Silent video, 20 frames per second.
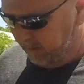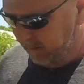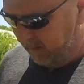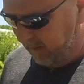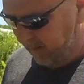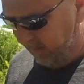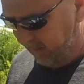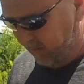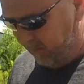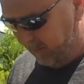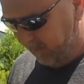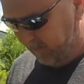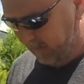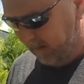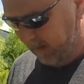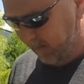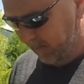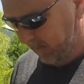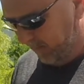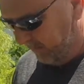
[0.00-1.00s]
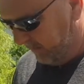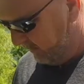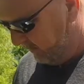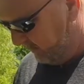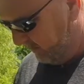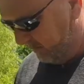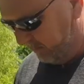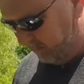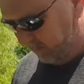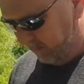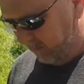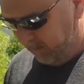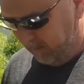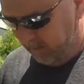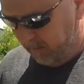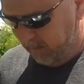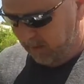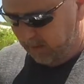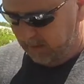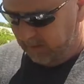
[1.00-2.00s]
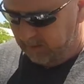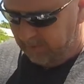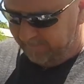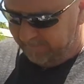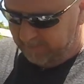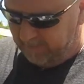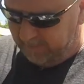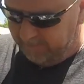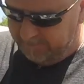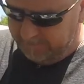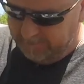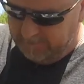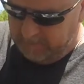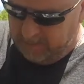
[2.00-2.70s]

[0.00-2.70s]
So, uh, whoever came up with this, I met them.